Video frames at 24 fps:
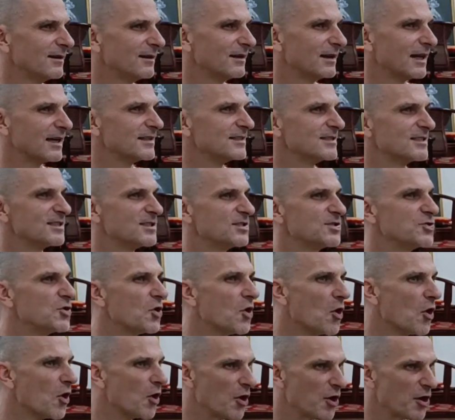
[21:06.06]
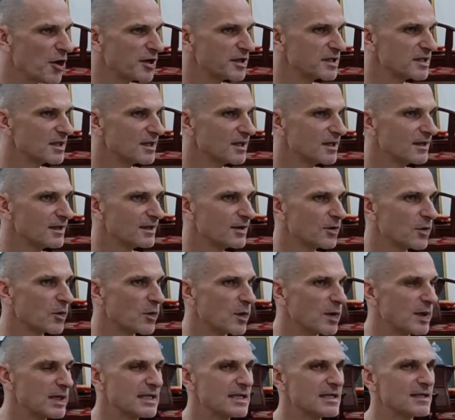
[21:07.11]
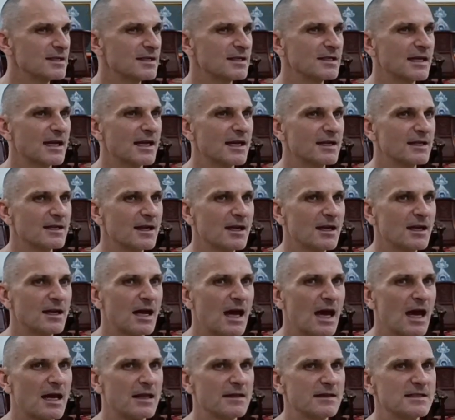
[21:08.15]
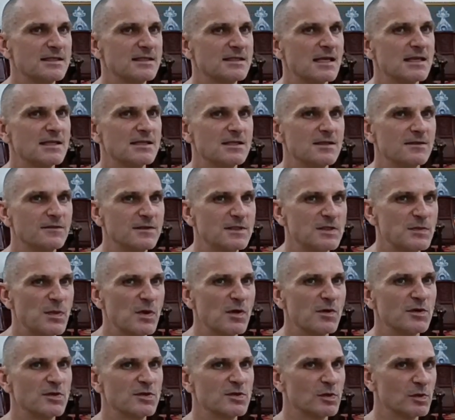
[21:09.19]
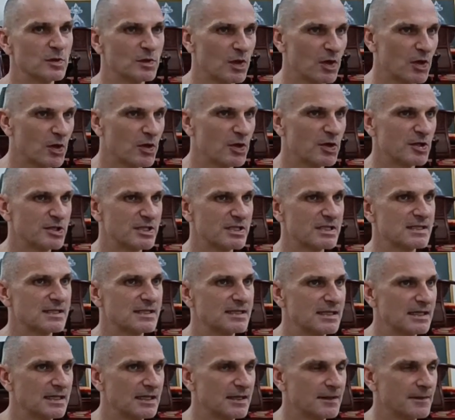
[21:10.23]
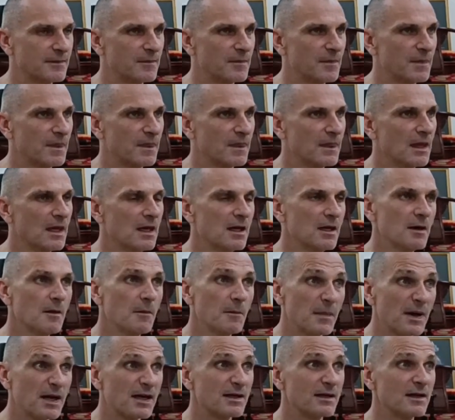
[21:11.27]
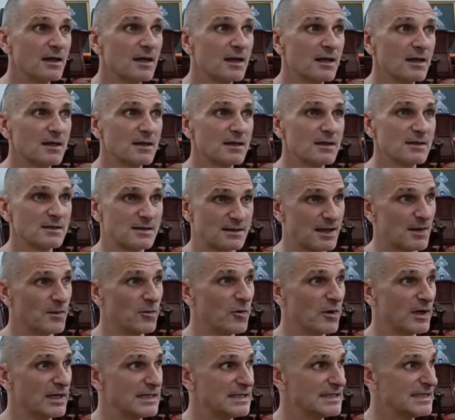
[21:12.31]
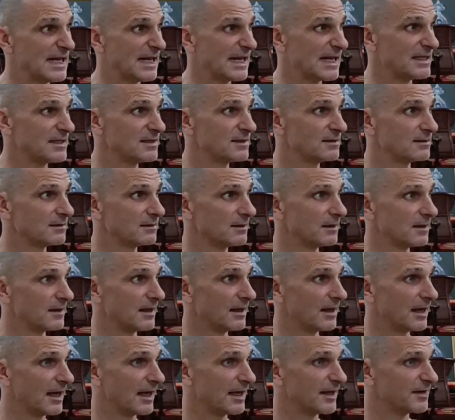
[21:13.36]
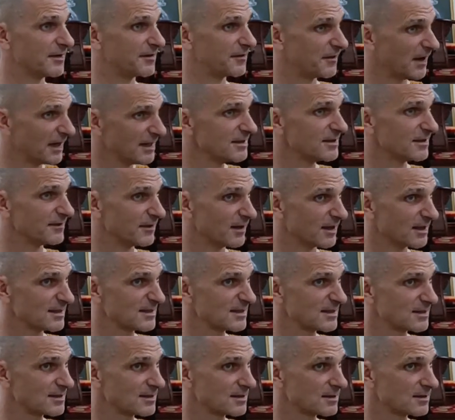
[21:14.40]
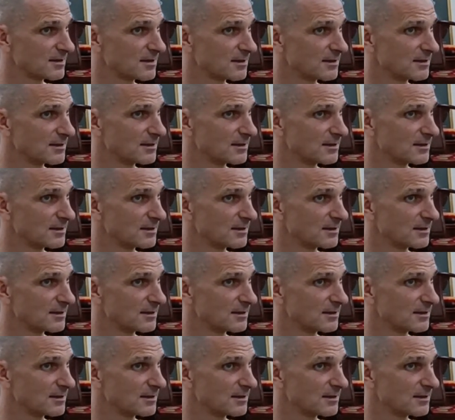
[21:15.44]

get stirred. We didn't get this sense of spiritual urgency. But someone dead in front of us,